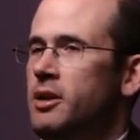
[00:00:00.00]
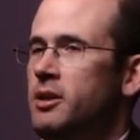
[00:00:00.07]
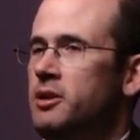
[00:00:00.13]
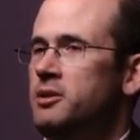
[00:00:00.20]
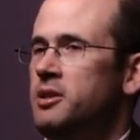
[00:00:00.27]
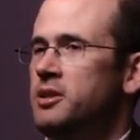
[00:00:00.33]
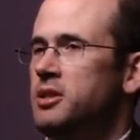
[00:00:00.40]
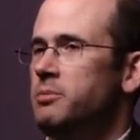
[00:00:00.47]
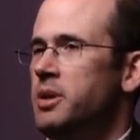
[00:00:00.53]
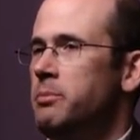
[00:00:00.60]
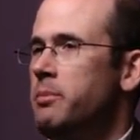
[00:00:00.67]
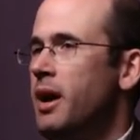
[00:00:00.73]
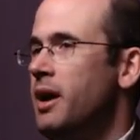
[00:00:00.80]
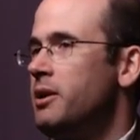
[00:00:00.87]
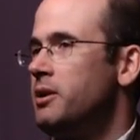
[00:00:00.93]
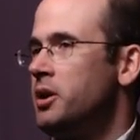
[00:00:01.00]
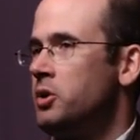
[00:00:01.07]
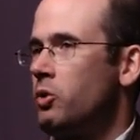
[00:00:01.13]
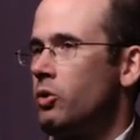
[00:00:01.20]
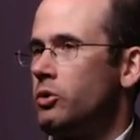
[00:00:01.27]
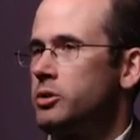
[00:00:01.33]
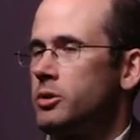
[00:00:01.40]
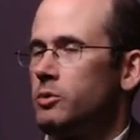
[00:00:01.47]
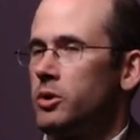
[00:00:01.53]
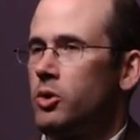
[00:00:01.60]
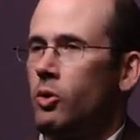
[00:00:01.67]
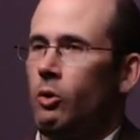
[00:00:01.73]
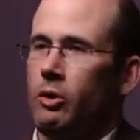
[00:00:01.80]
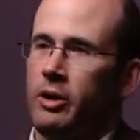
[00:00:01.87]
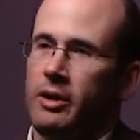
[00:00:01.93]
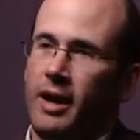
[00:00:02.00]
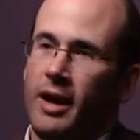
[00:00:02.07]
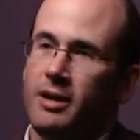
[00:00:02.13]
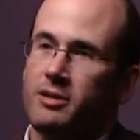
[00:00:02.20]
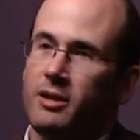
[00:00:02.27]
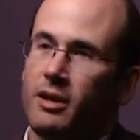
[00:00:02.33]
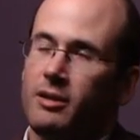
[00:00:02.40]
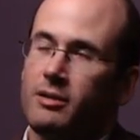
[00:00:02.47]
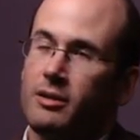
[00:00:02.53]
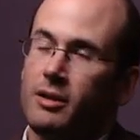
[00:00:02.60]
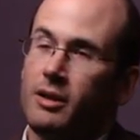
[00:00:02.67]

that need to be met in order to record an asset.